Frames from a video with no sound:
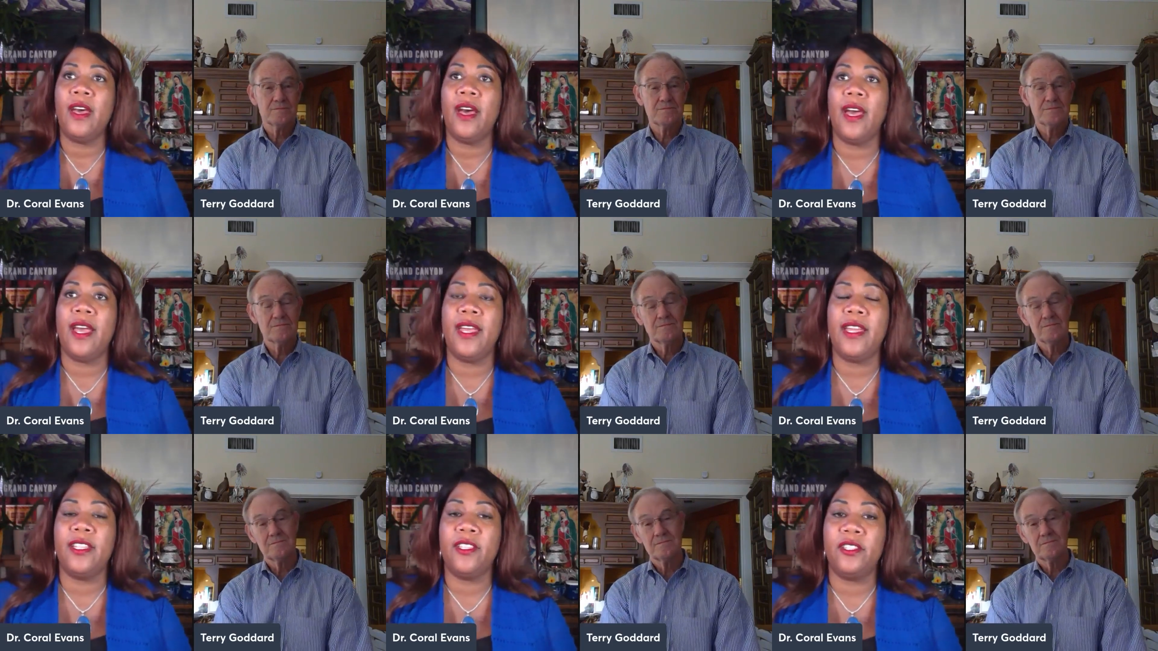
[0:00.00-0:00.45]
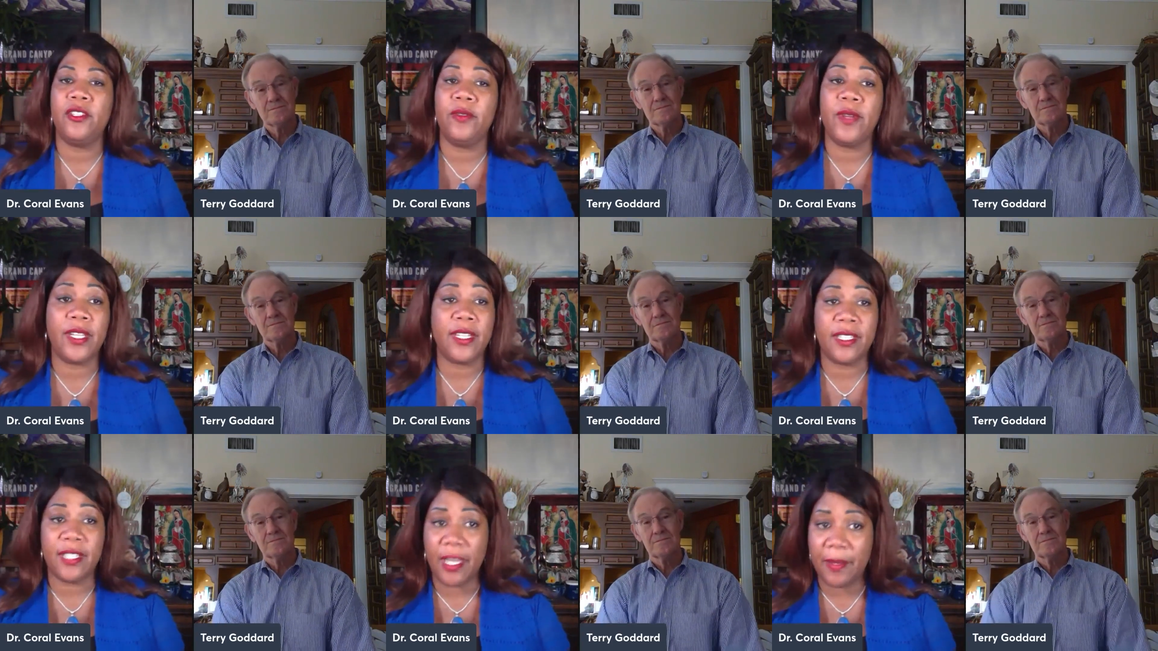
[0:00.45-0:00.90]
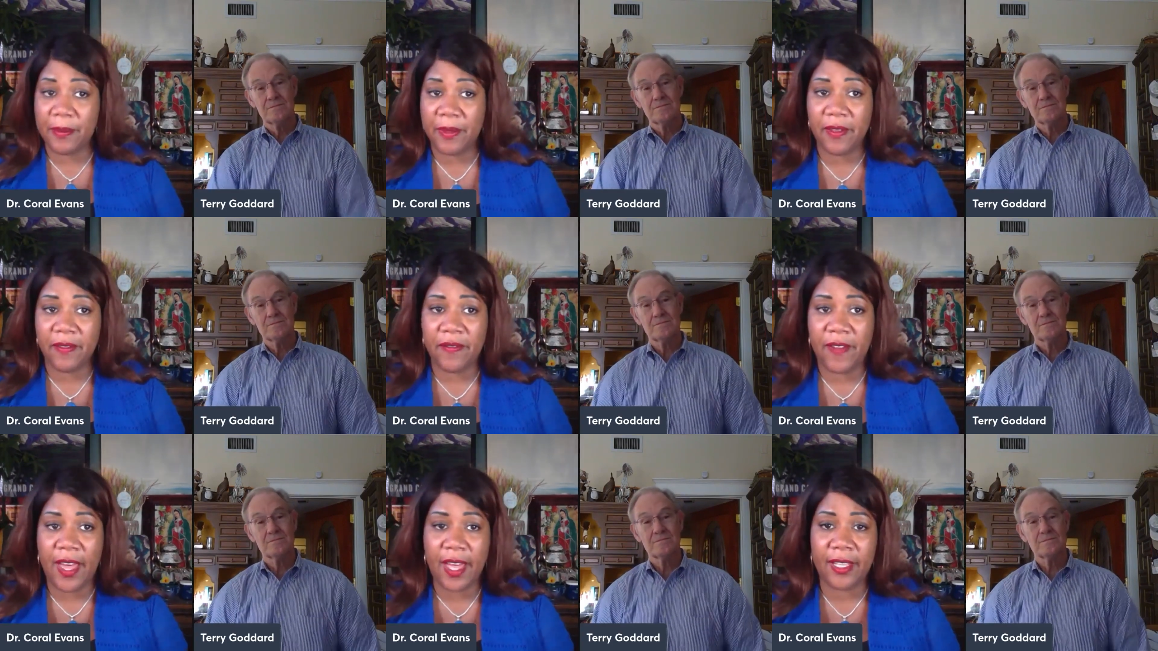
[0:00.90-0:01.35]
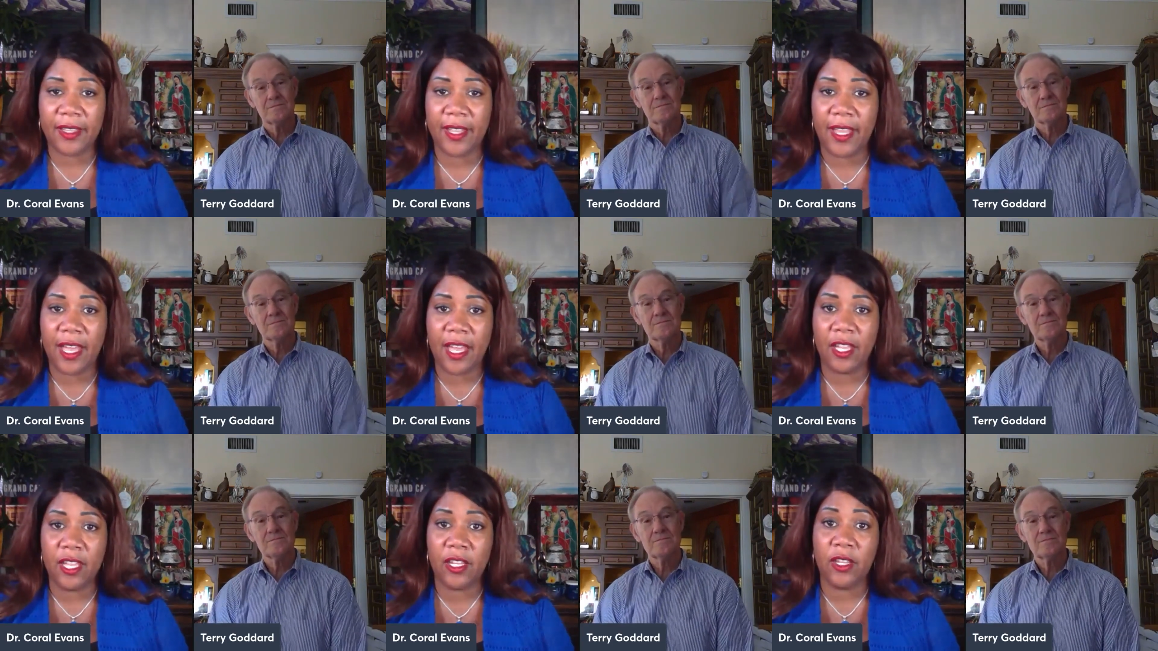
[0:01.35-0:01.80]
Speaker 1: and to accept the fact
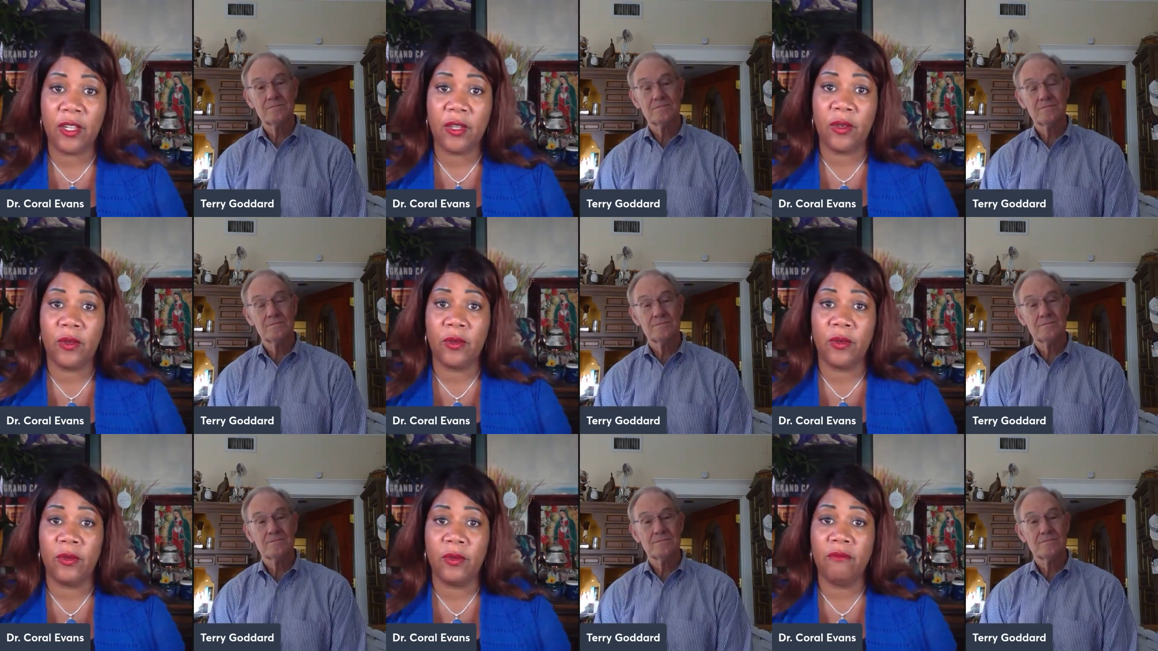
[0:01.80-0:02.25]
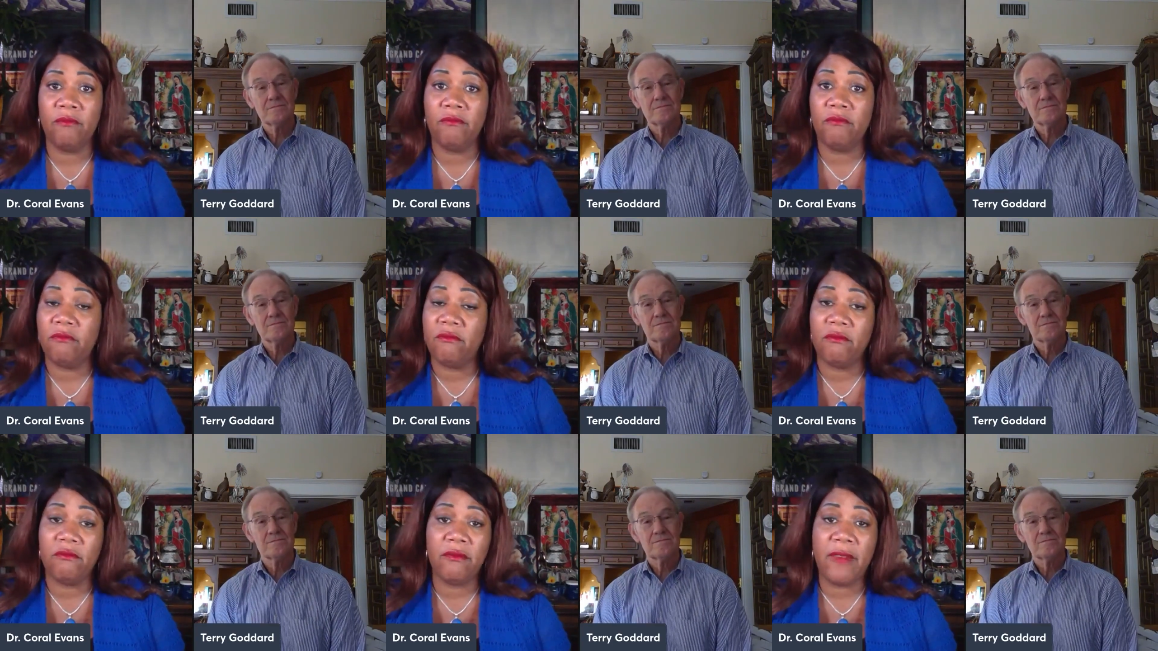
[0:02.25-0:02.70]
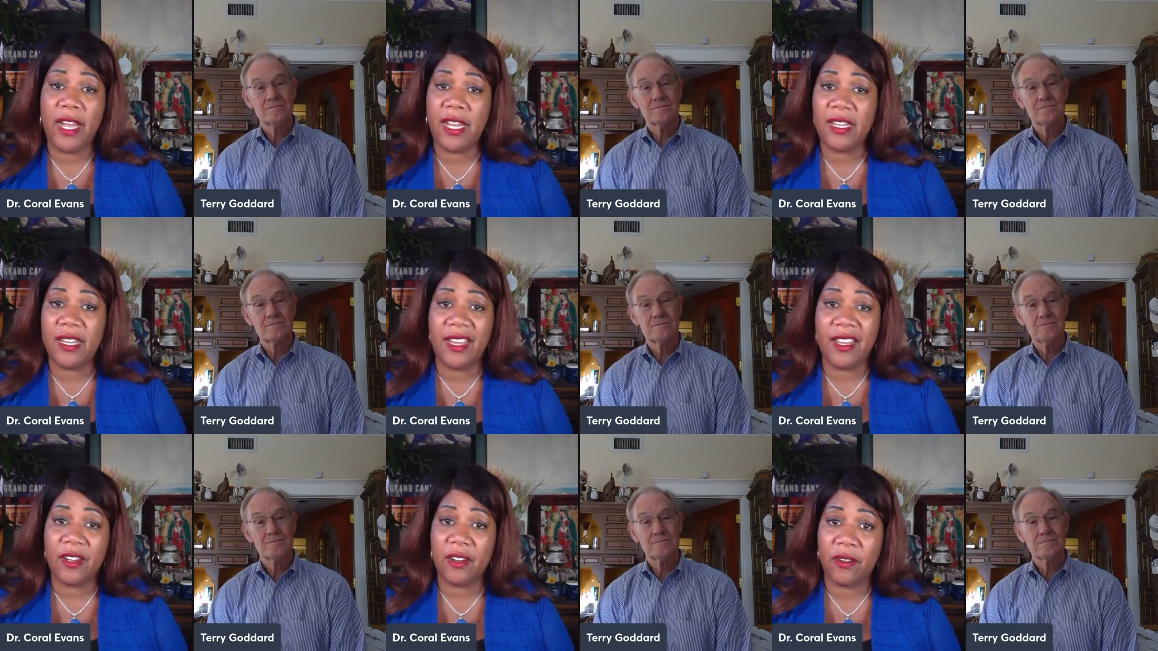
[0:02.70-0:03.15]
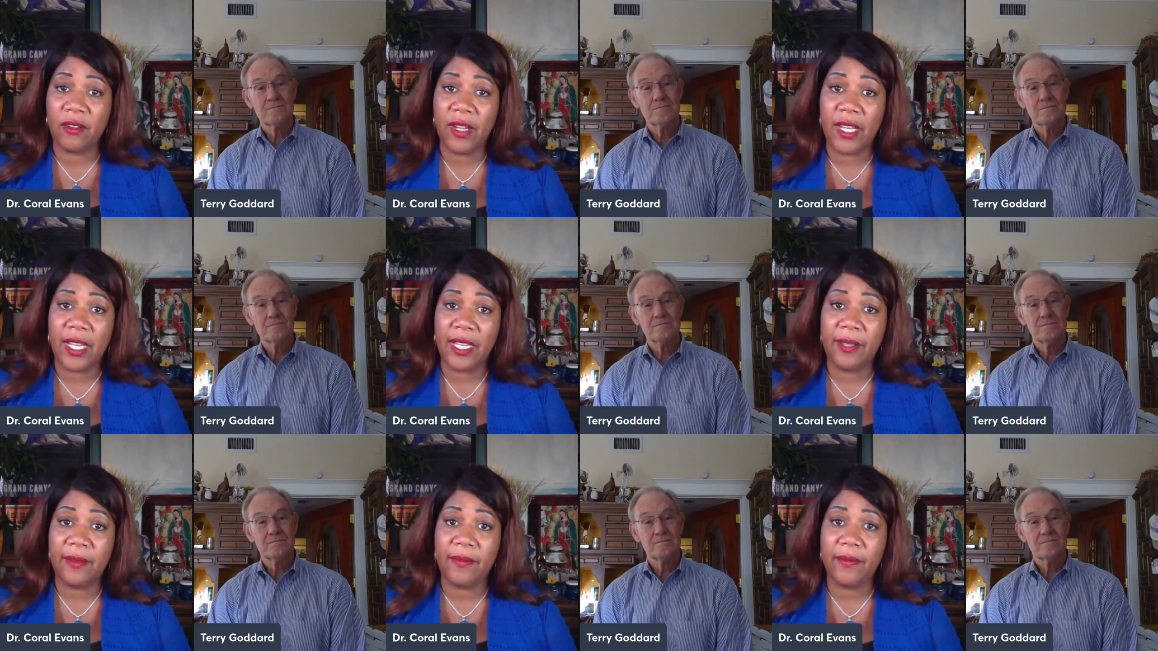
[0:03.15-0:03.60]
that you might not
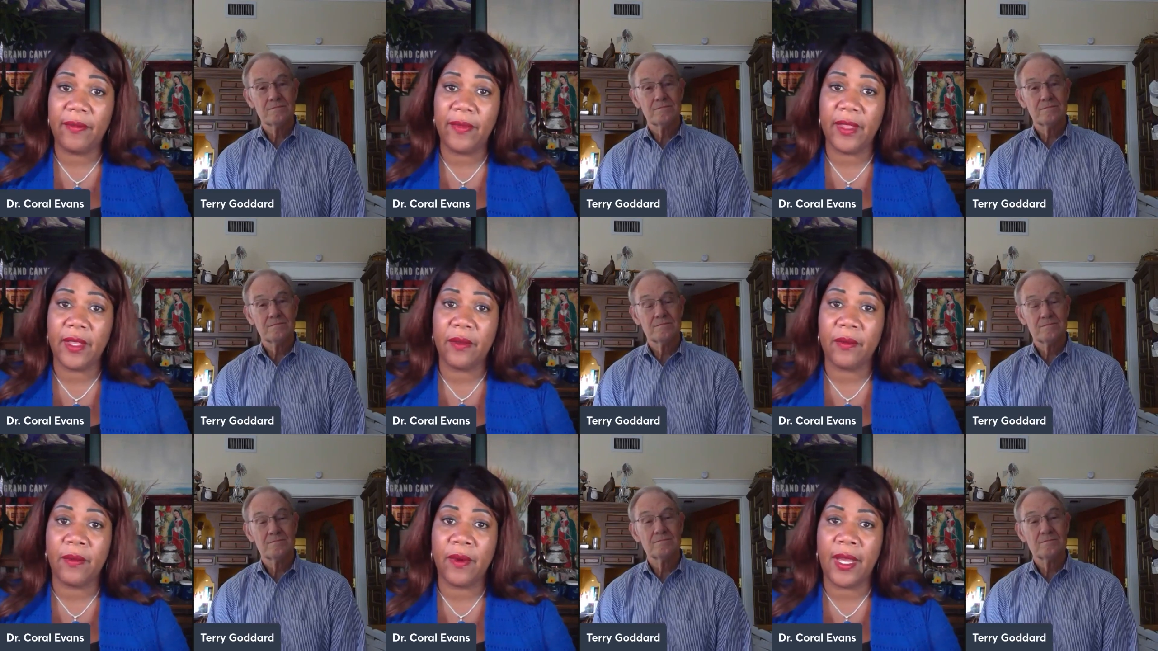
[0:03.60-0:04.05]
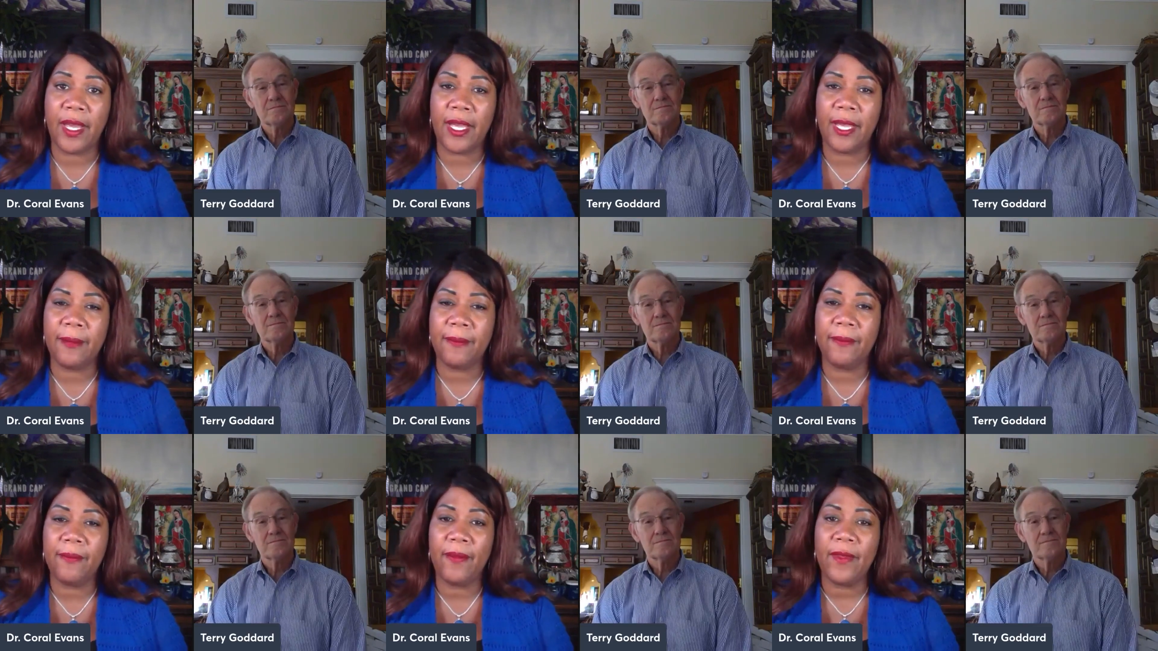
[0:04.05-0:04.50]
agree, right?